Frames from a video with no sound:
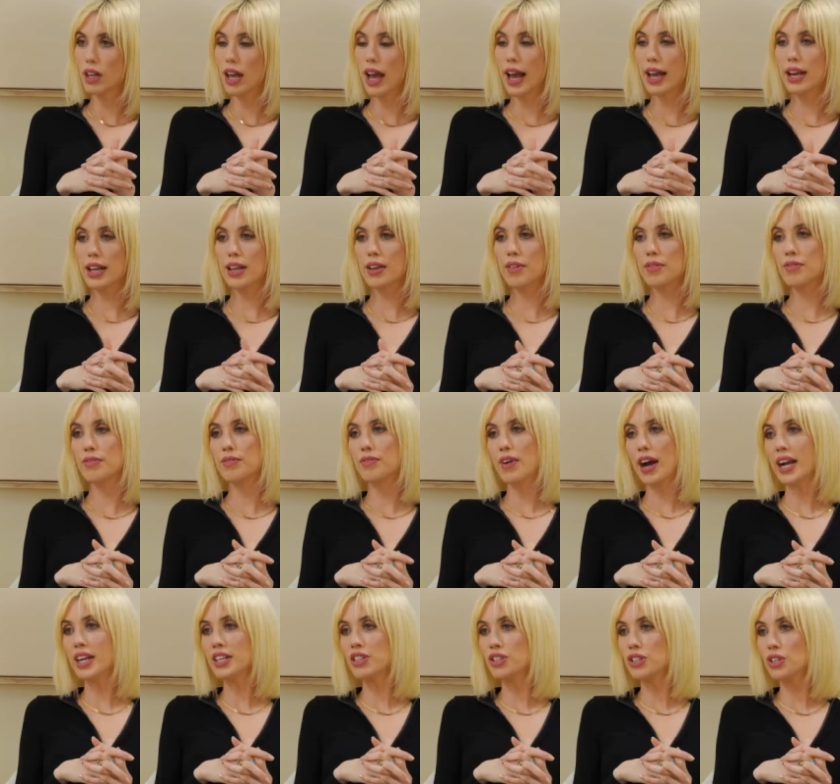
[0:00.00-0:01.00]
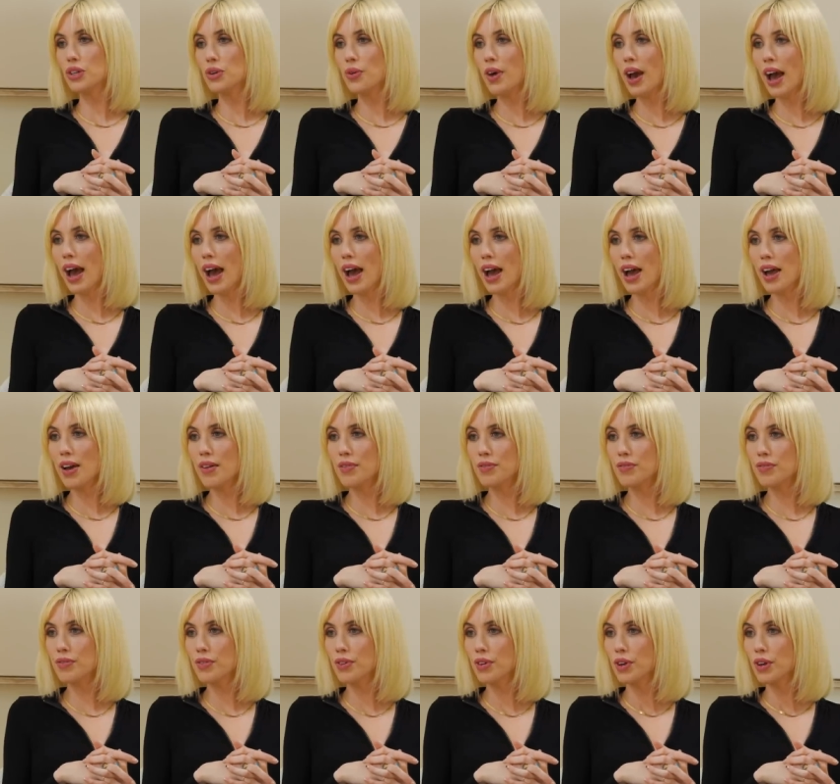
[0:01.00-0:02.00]
Any advice you have
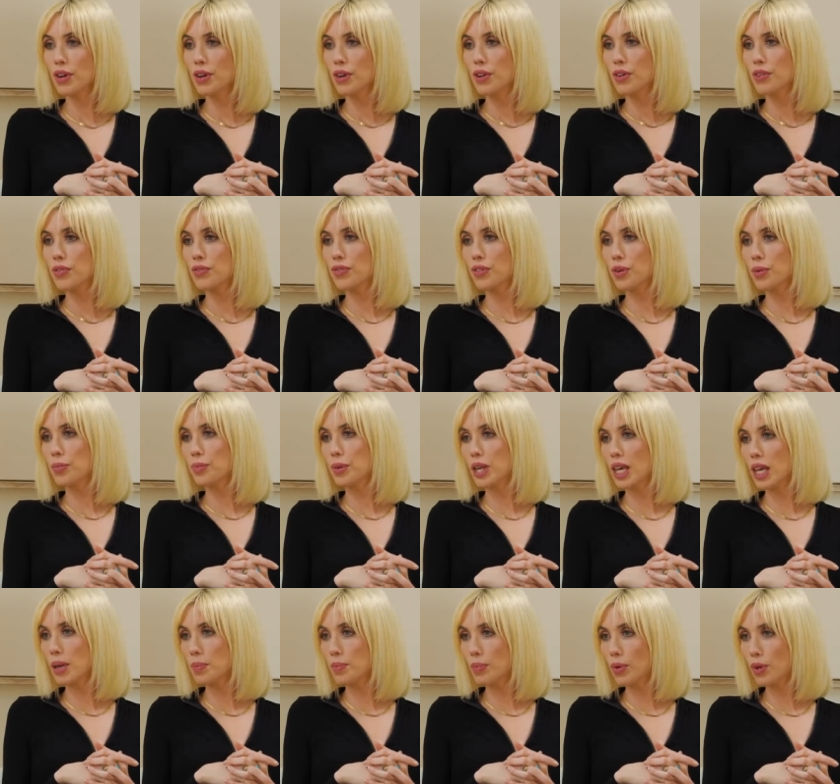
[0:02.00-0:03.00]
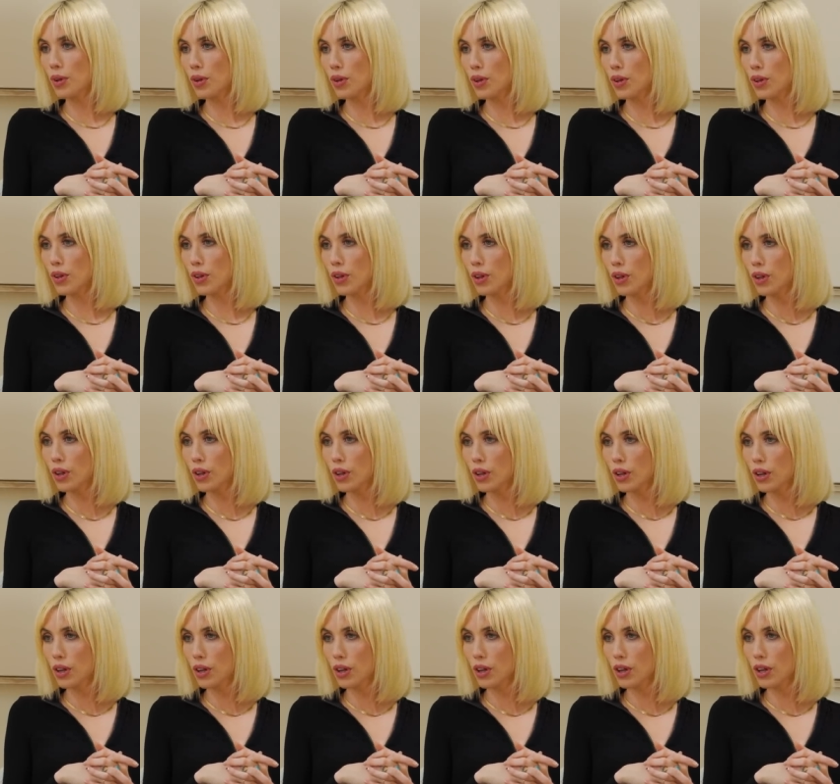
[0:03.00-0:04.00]
for people
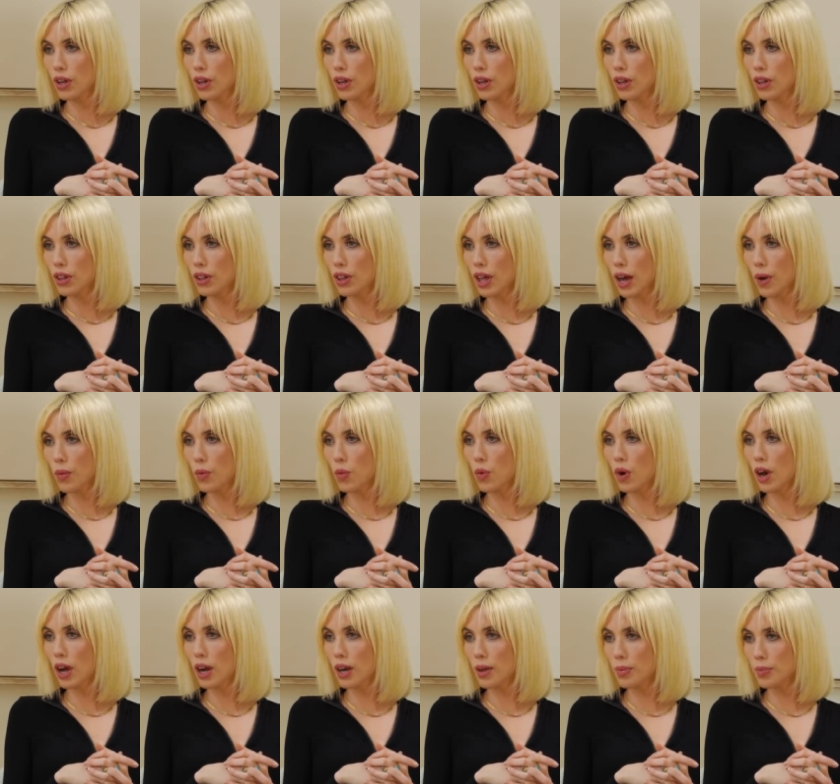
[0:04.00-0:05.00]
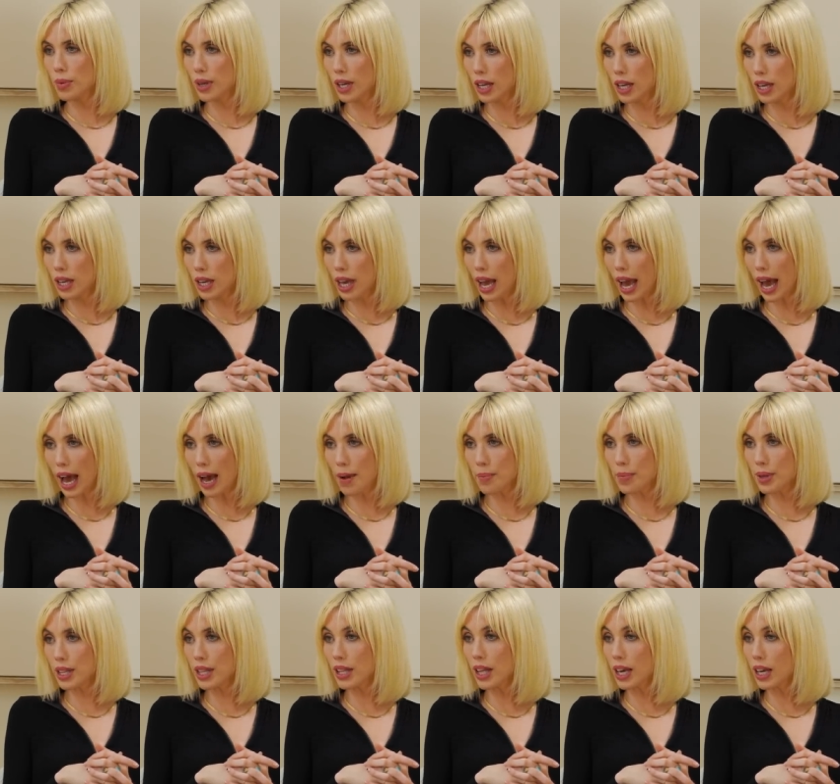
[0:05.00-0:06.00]
that want to be
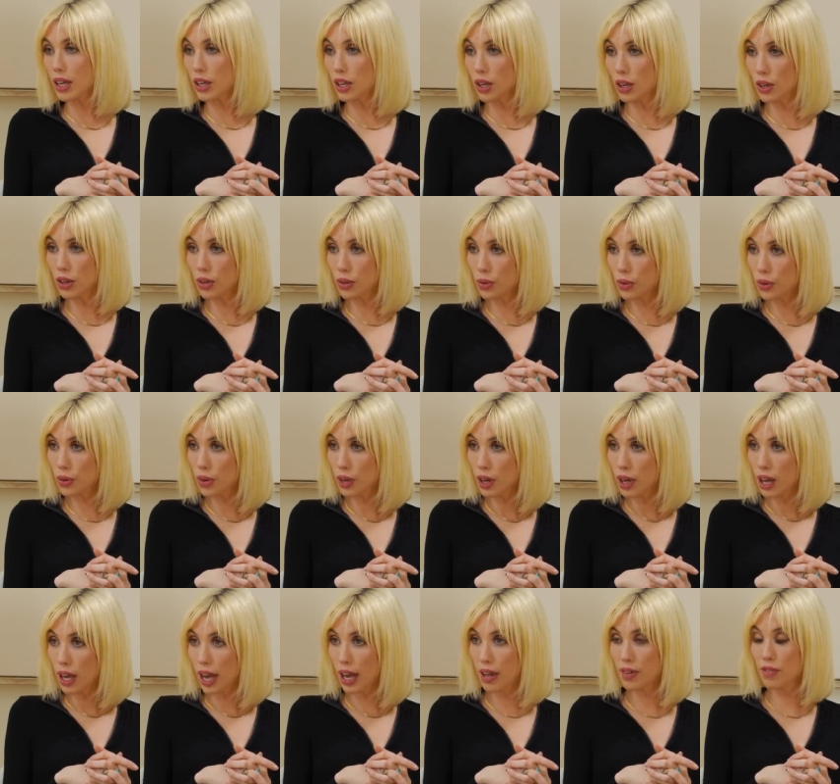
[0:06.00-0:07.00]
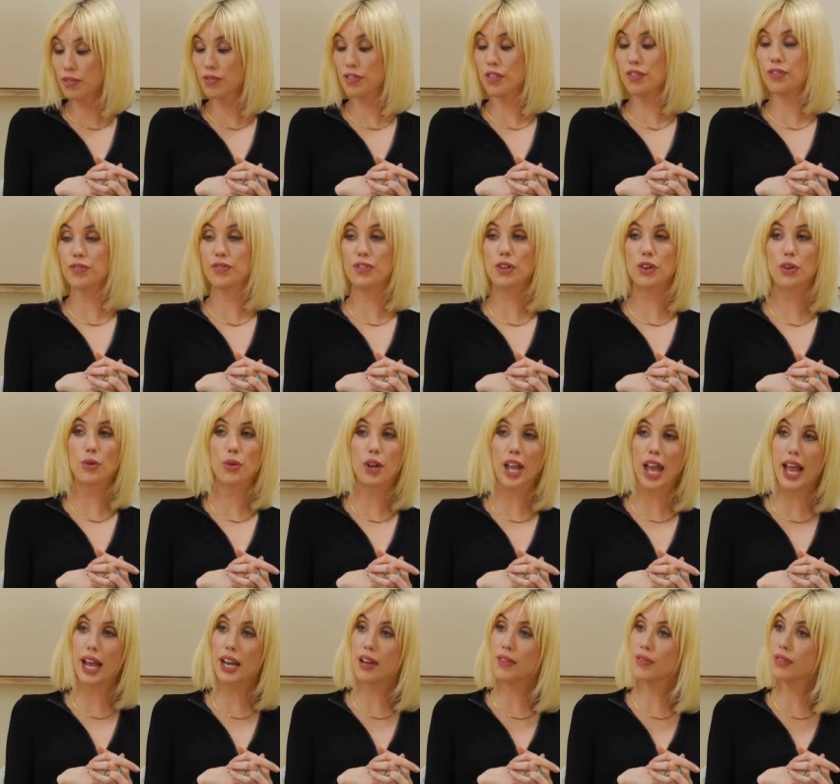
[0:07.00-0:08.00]
happy like you and f-
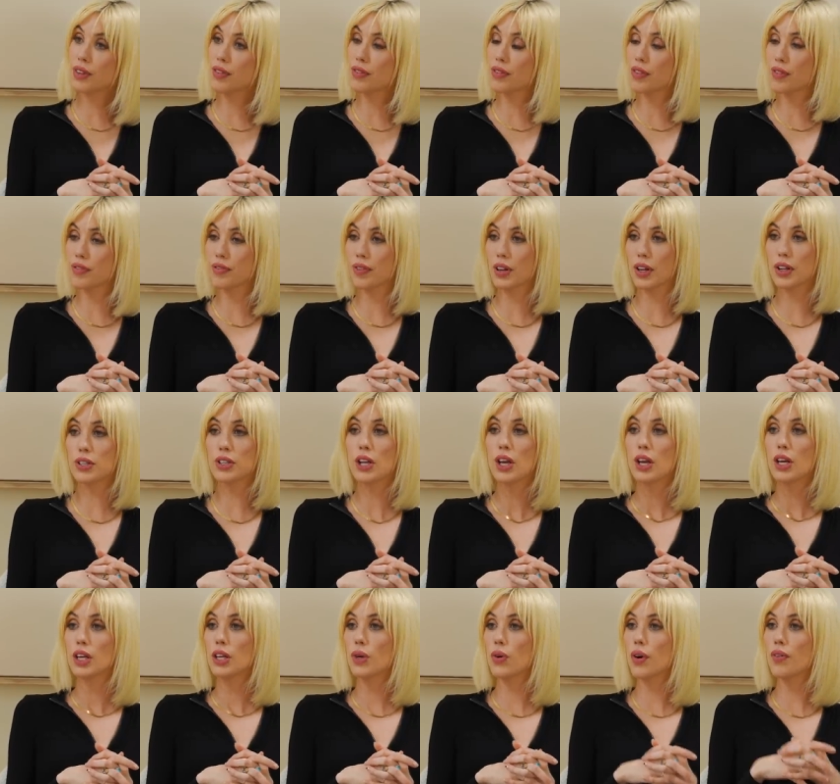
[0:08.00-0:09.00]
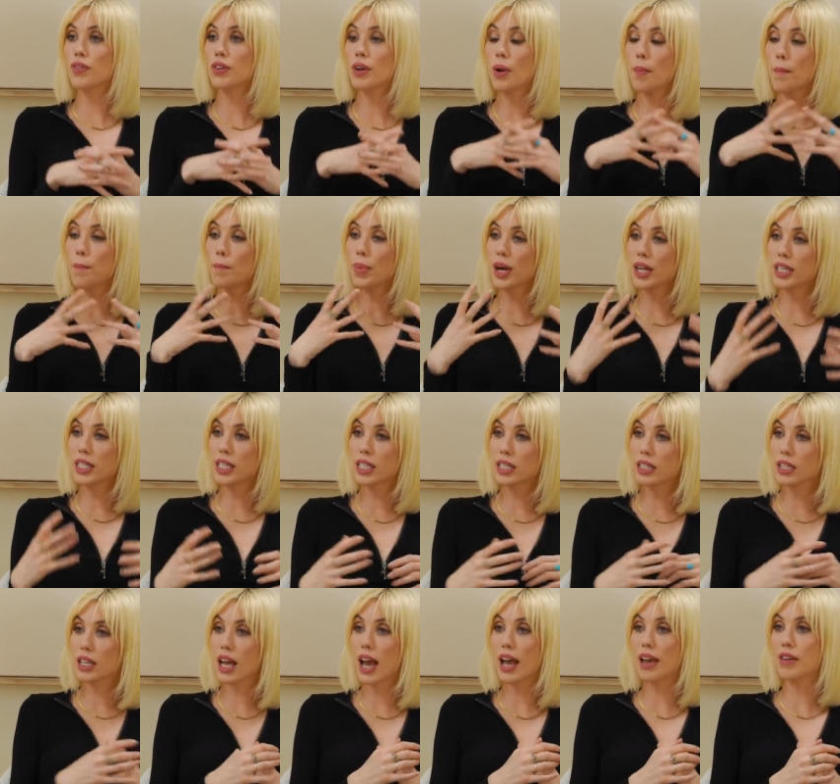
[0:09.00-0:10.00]
creatively fulfilled, you have an
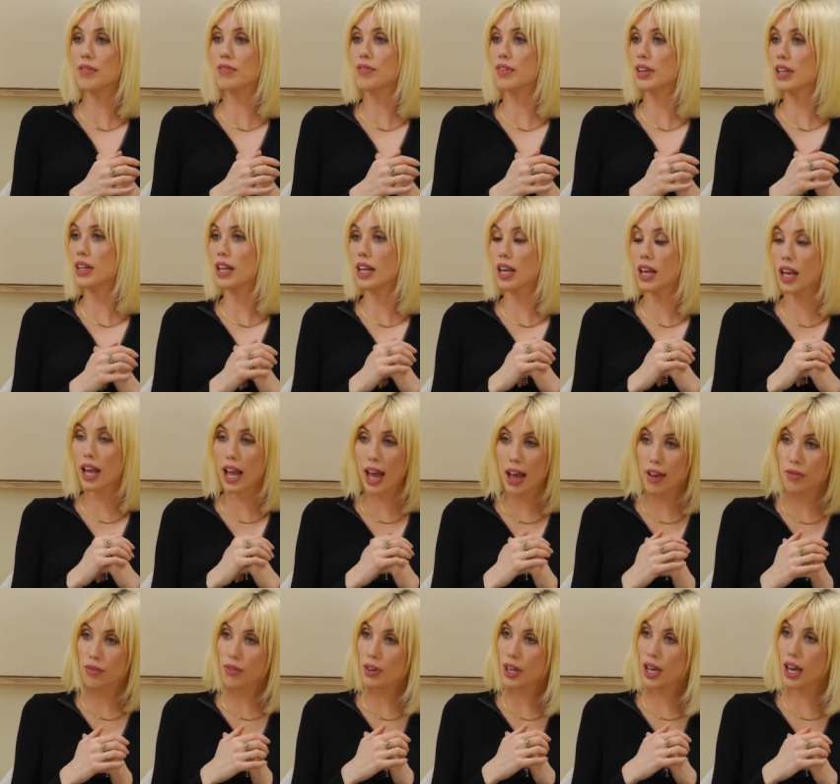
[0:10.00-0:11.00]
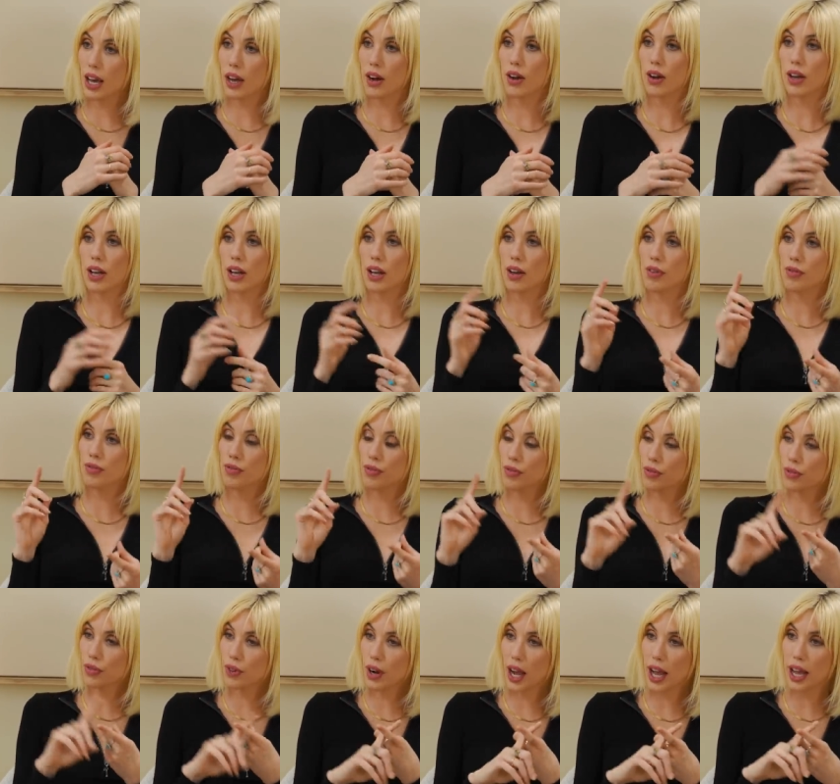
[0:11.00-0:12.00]
abundant life in every area hmm.
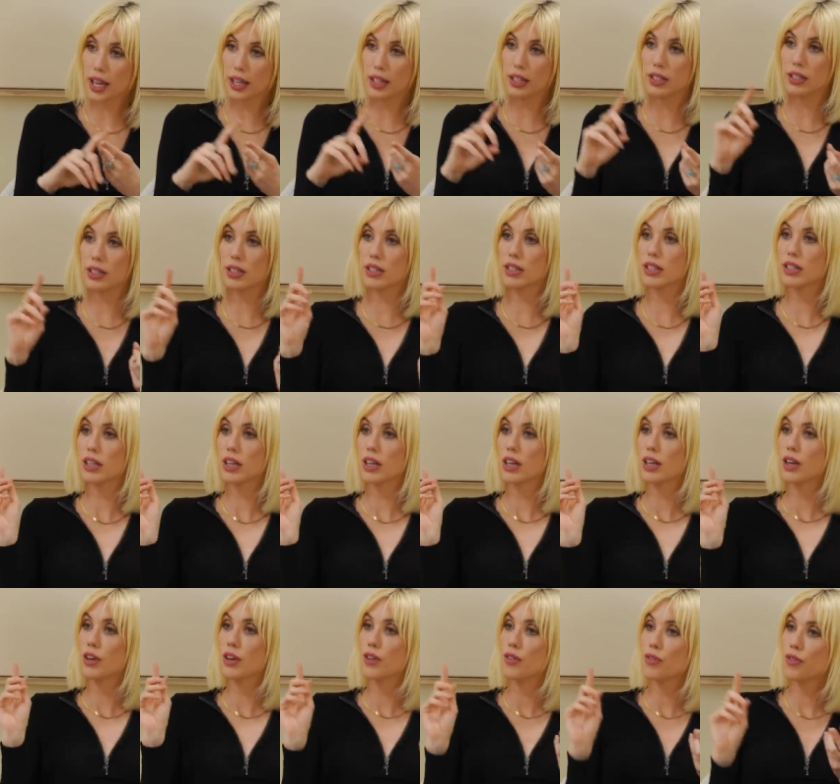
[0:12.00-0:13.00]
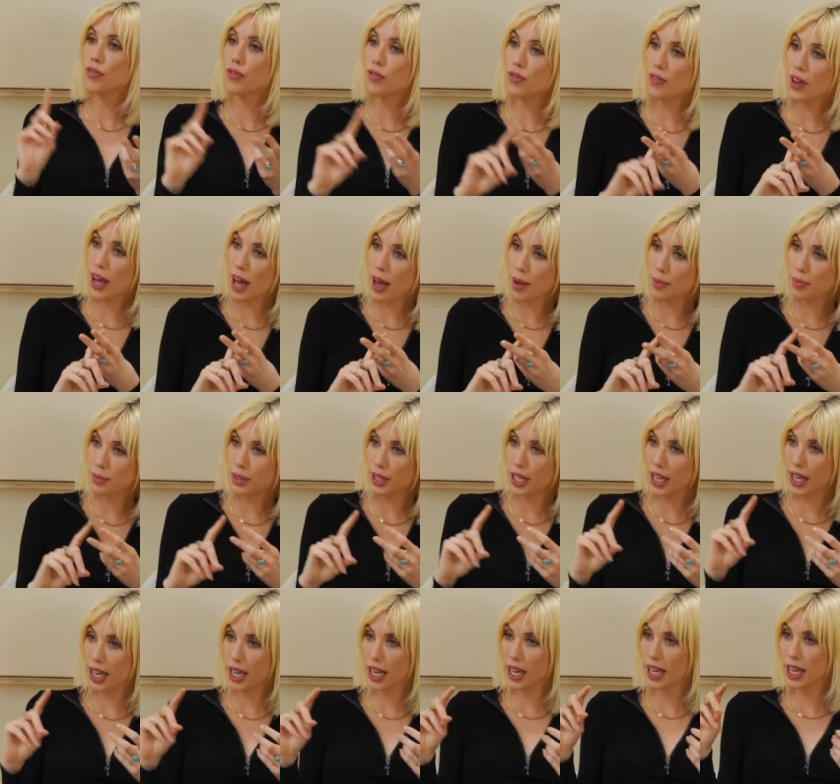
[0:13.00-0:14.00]
friends, mm.
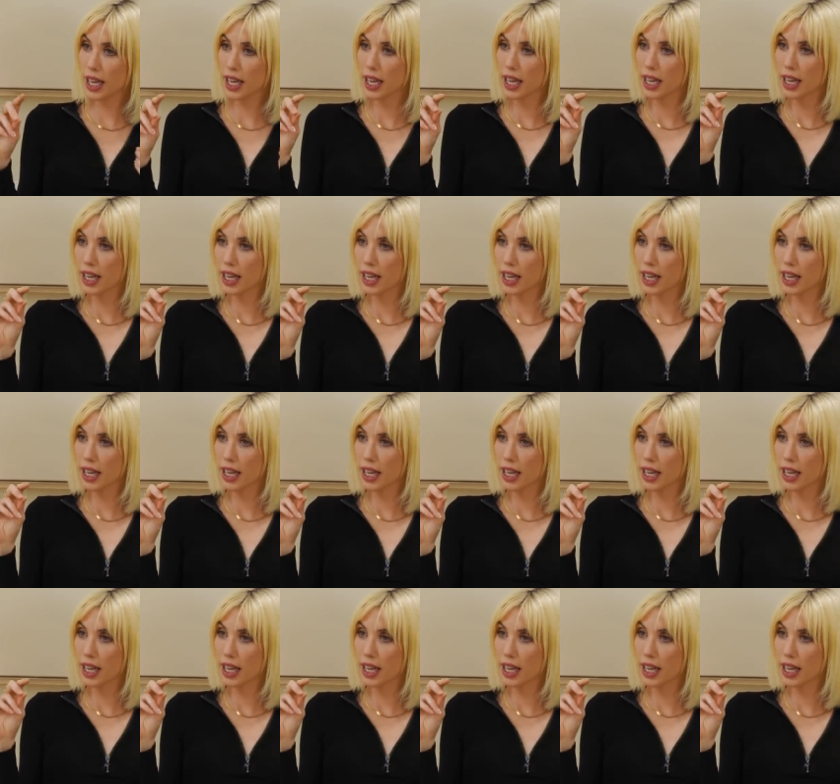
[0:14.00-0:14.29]
family,